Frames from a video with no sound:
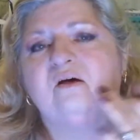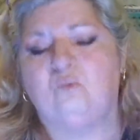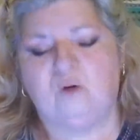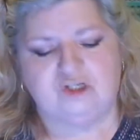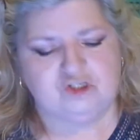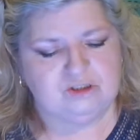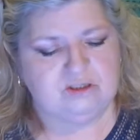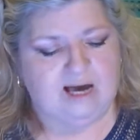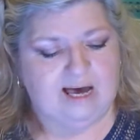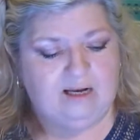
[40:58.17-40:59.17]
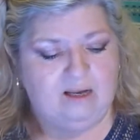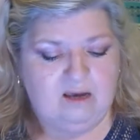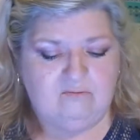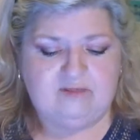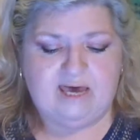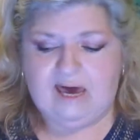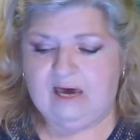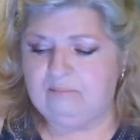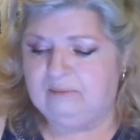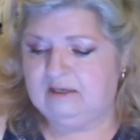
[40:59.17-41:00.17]
which I love
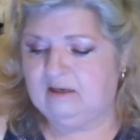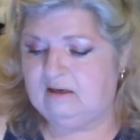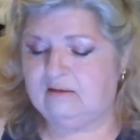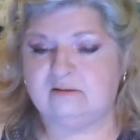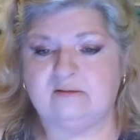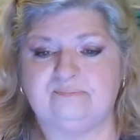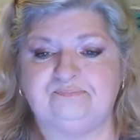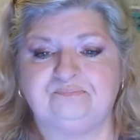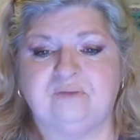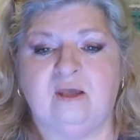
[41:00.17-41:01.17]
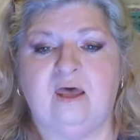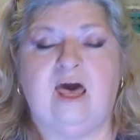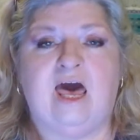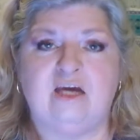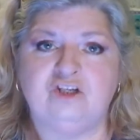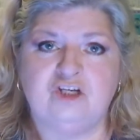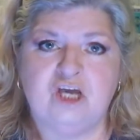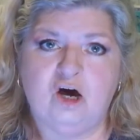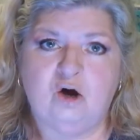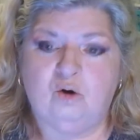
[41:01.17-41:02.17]
that because as you
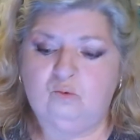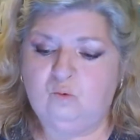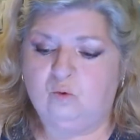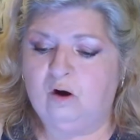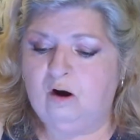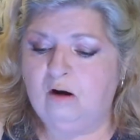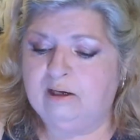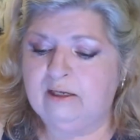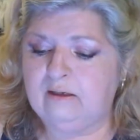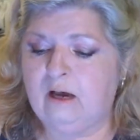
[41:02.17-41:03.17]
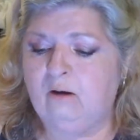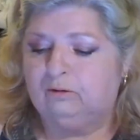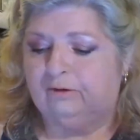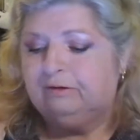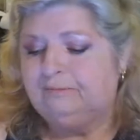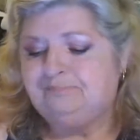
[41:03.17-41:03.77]
know, we're all getting older